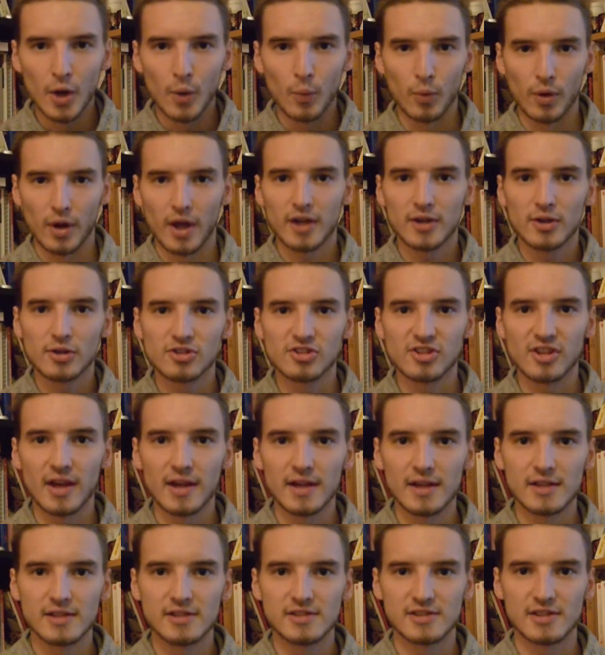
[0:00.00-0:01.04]
What I could
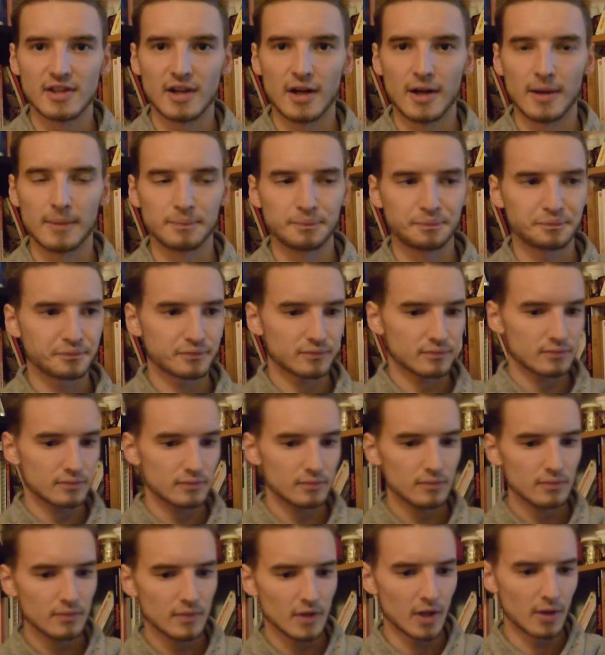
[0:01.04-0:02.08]
say is,
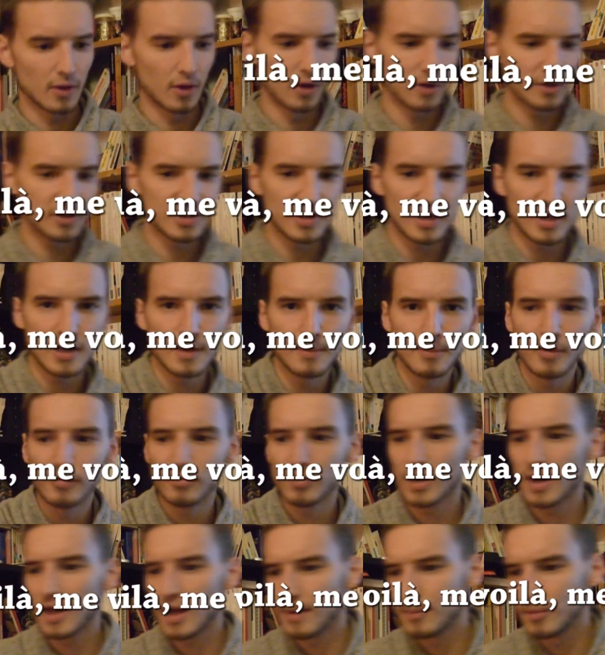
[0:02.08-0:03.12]
okay, me
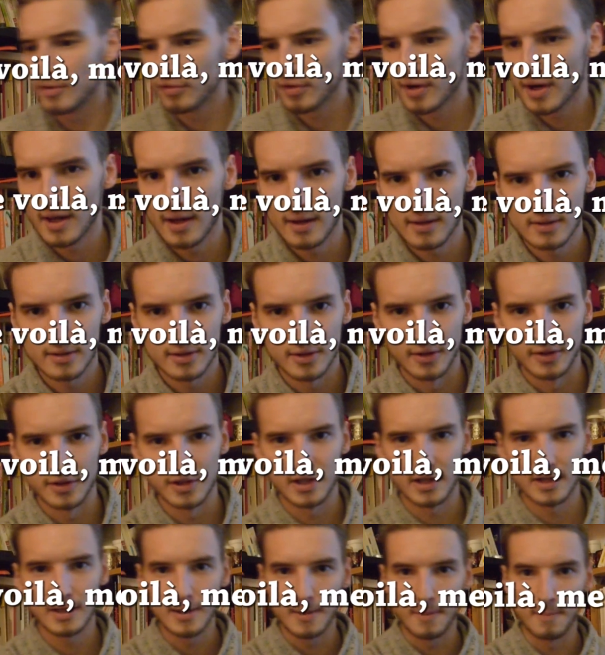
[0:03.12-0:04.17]
voilà,
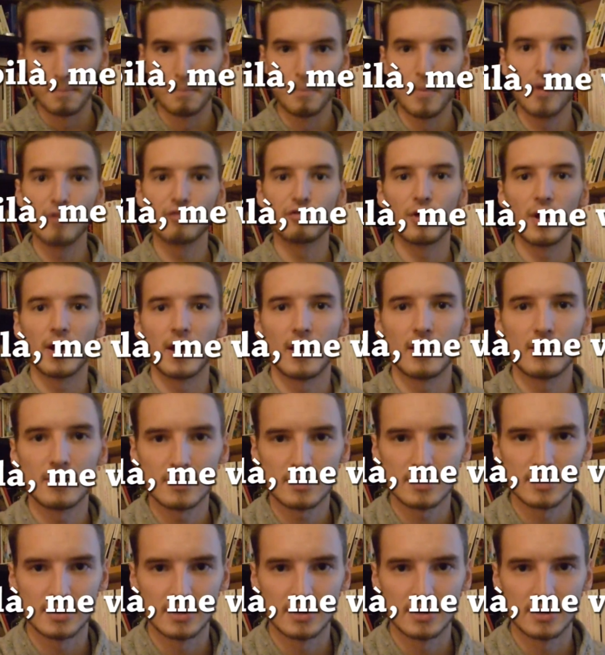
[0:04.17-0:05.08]
okay, me voilà.